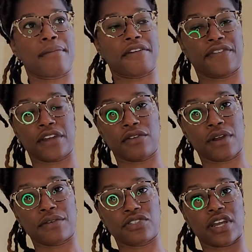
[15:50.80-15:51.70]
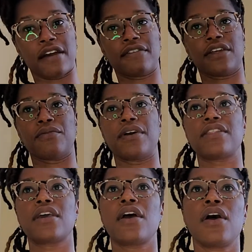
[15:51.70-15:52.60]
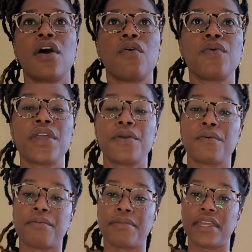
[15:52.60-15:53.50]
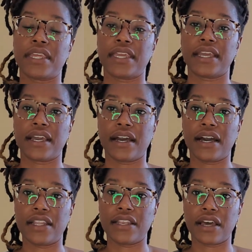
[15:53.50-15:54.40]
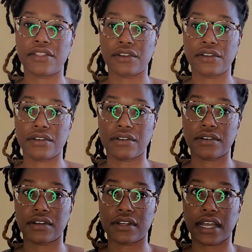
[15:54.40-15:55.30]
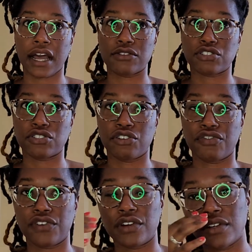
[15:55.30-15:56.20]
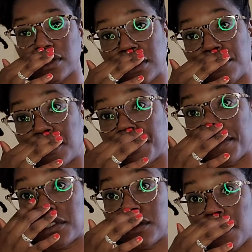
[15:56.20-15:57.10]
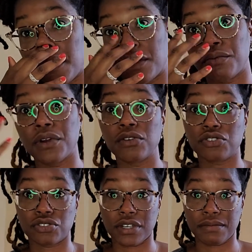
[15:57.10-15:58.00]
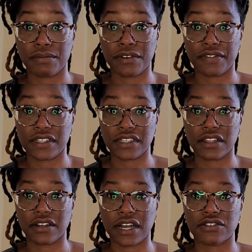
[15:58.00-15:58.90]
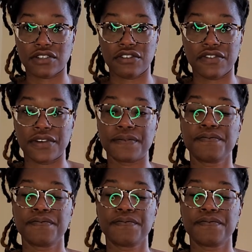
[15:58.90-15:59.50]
friend who I was traveling with, we were meeting another couch surfer because we were supposed to go on a road trip with this other couch surfer.